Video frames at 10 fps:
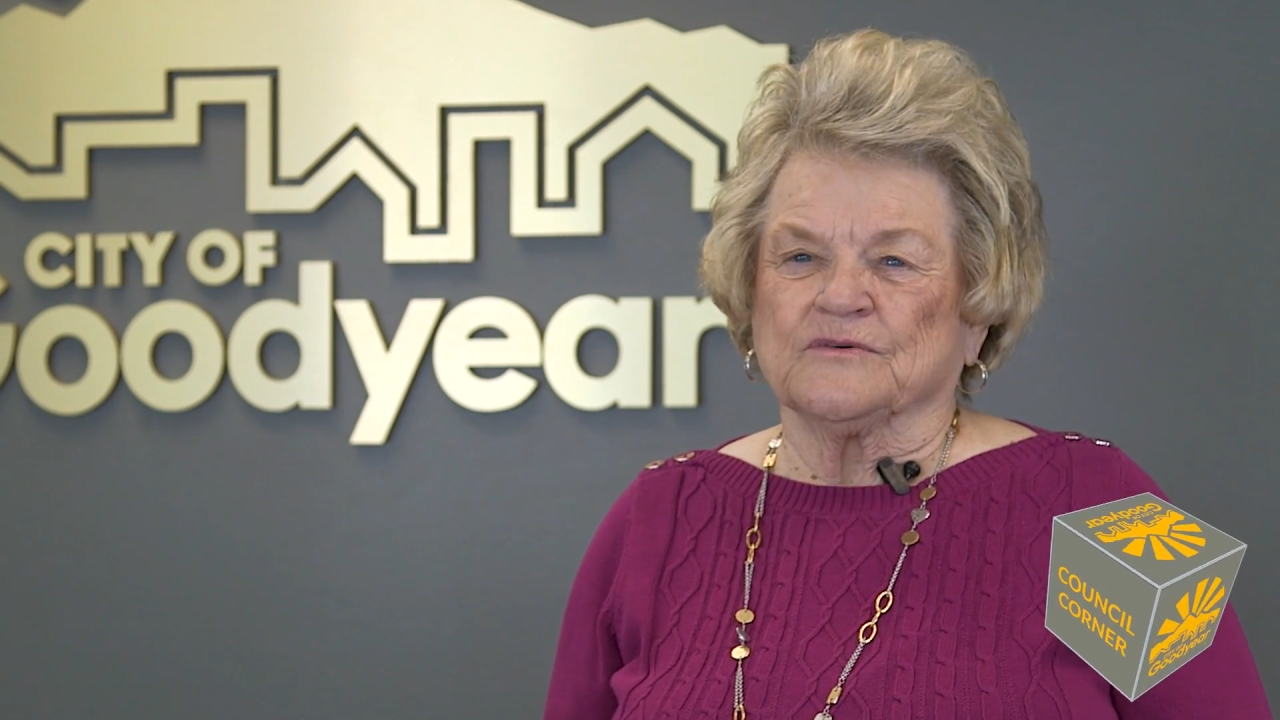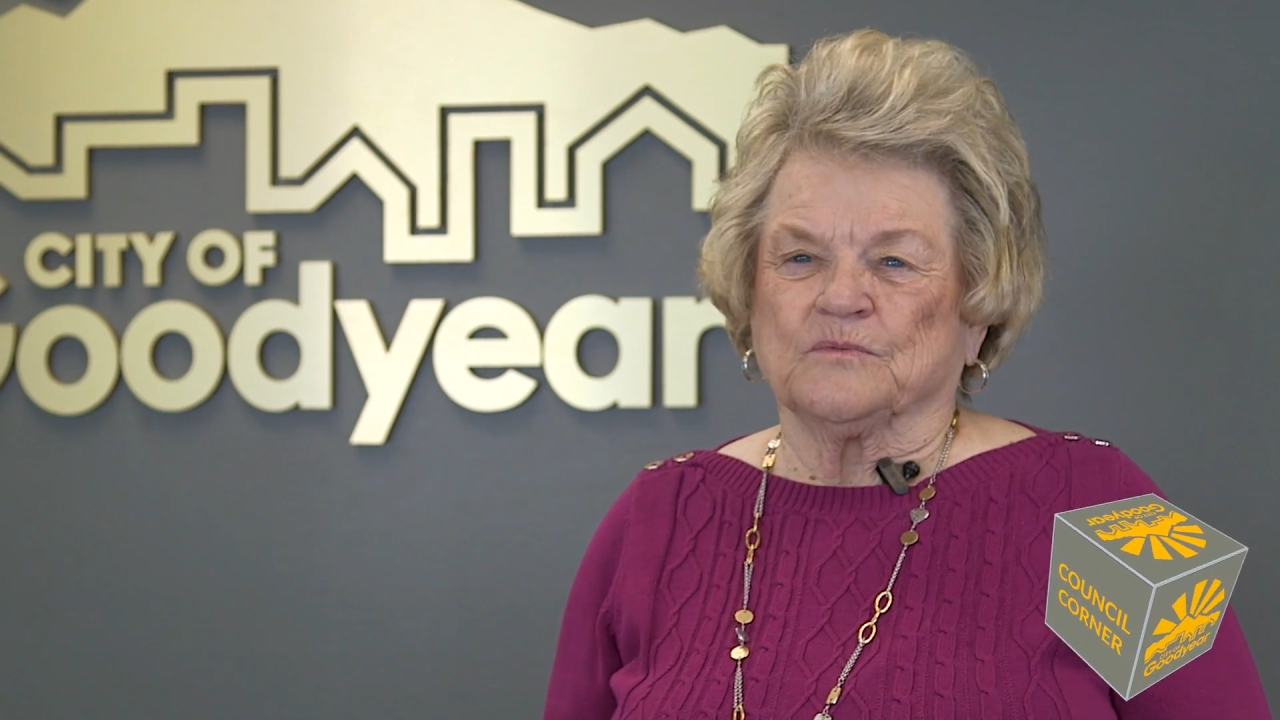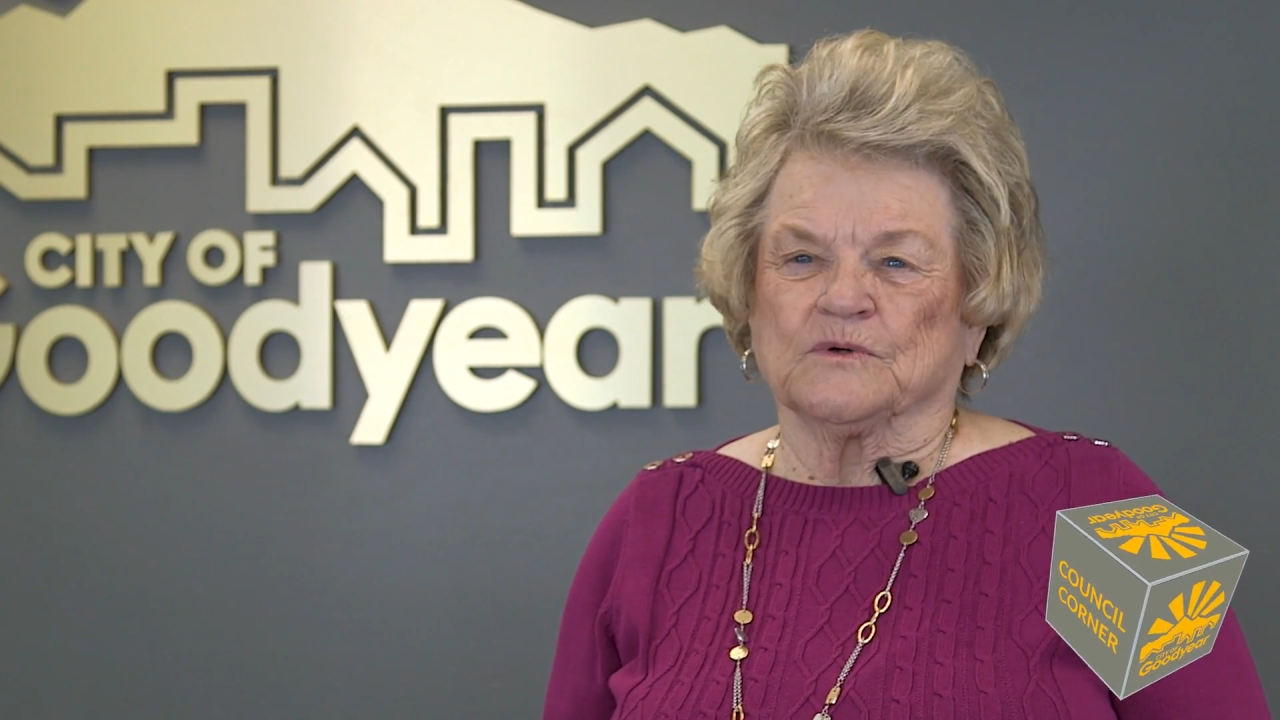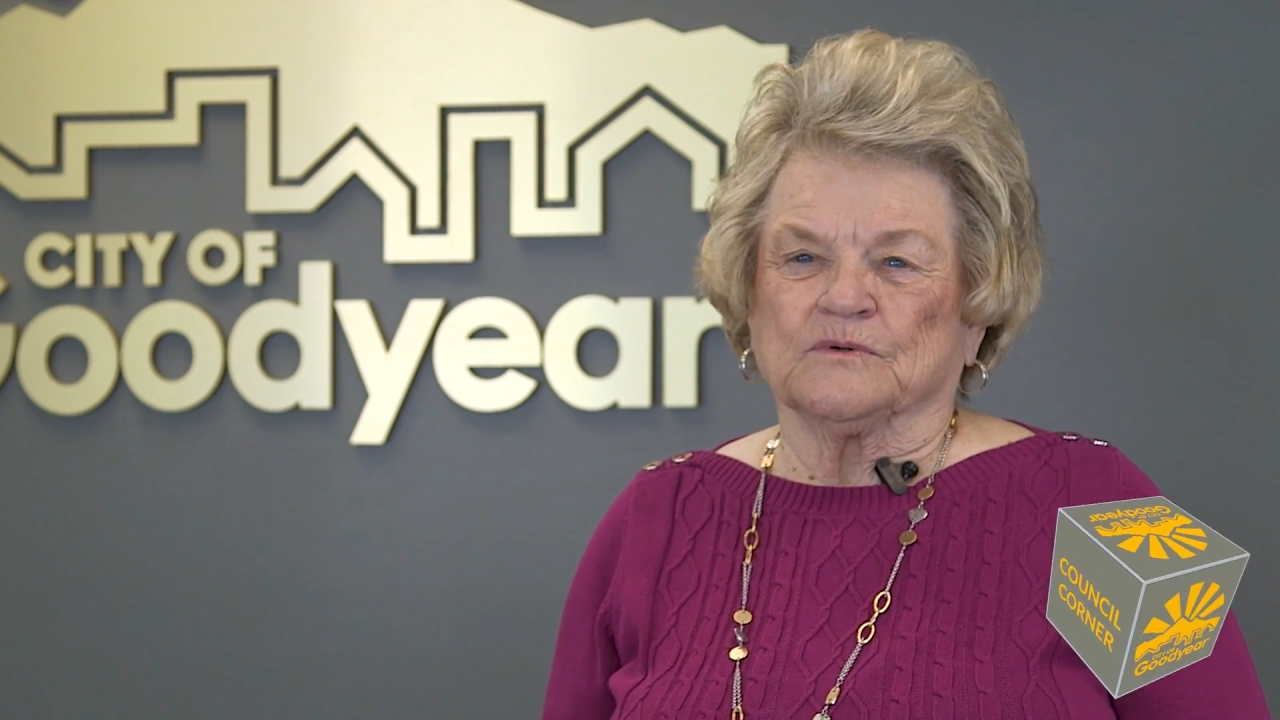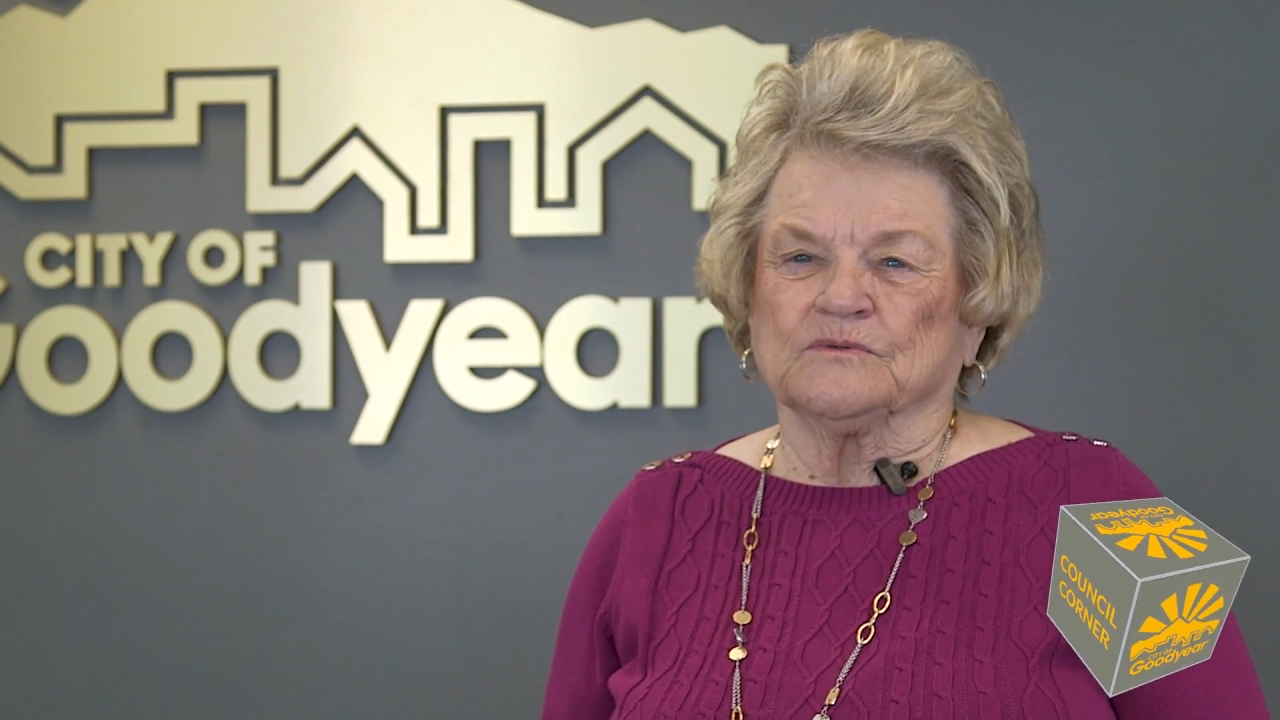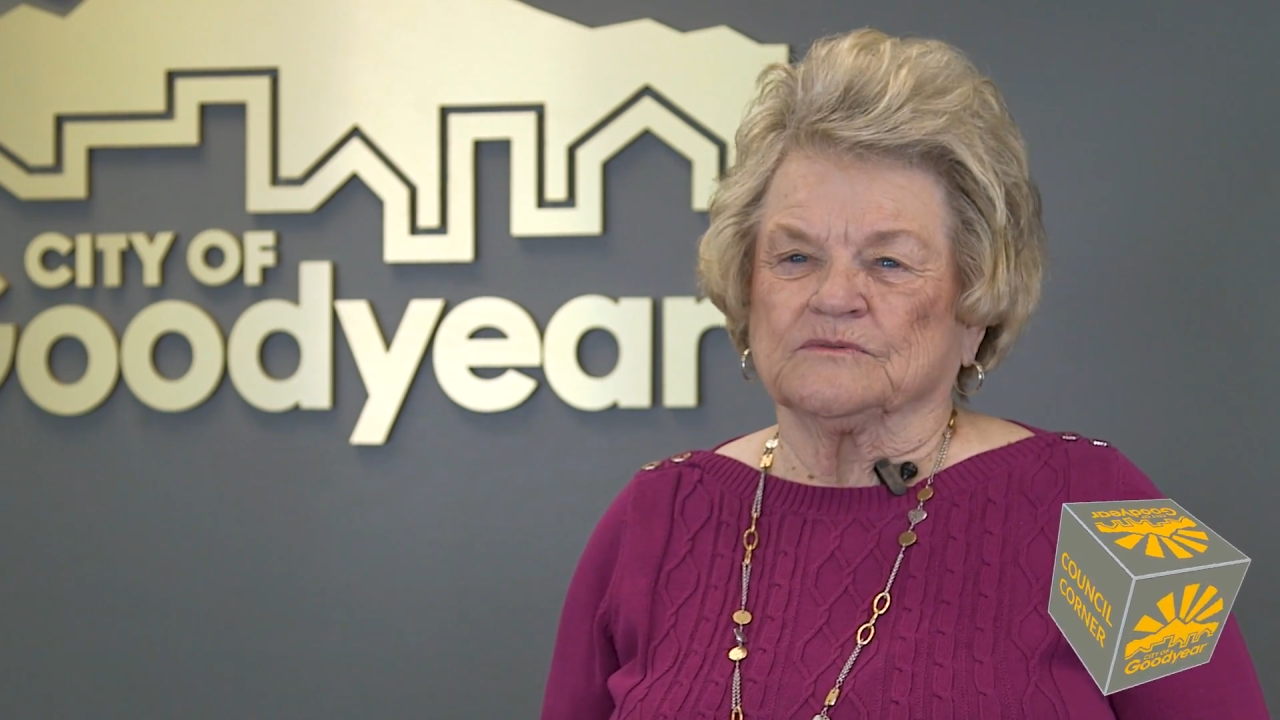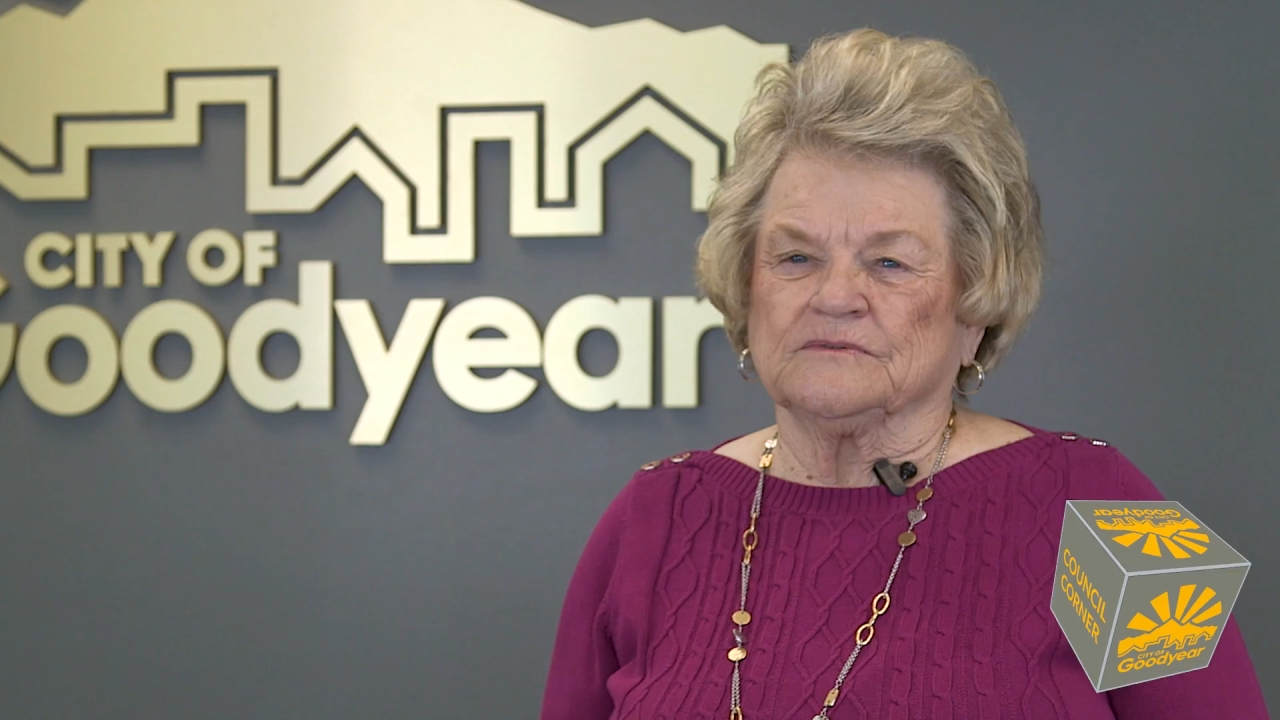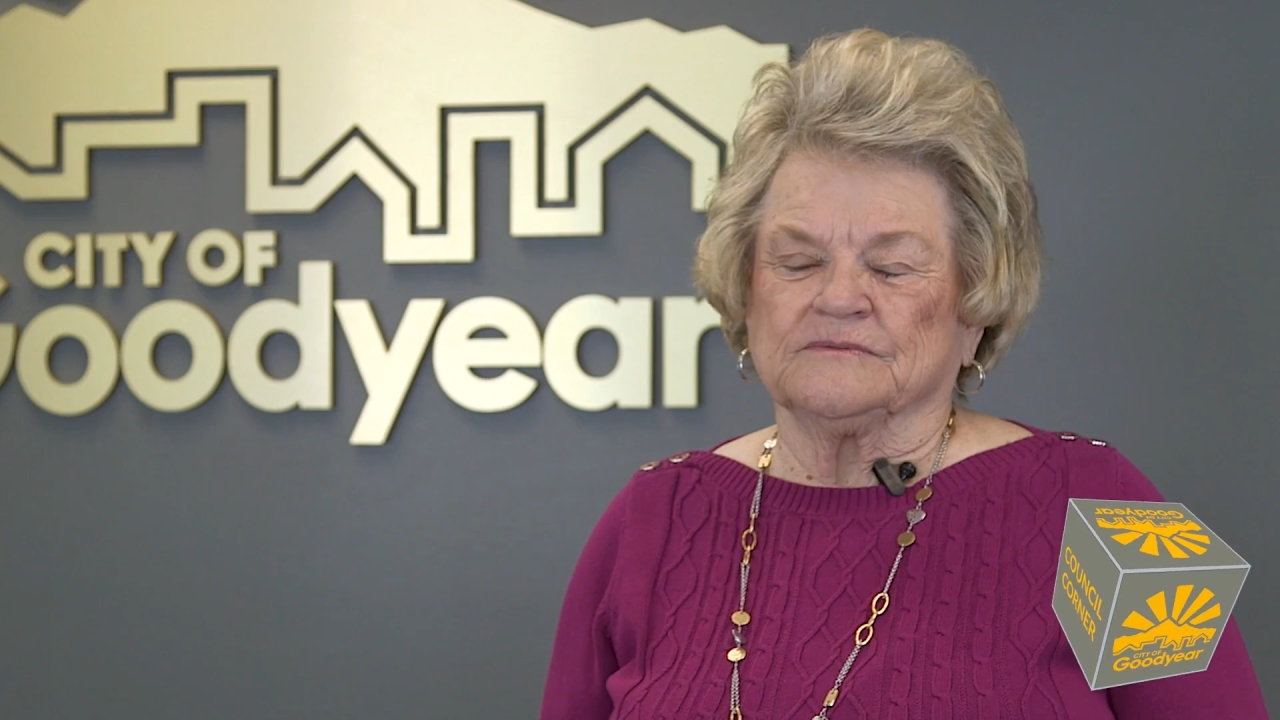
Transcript: the world,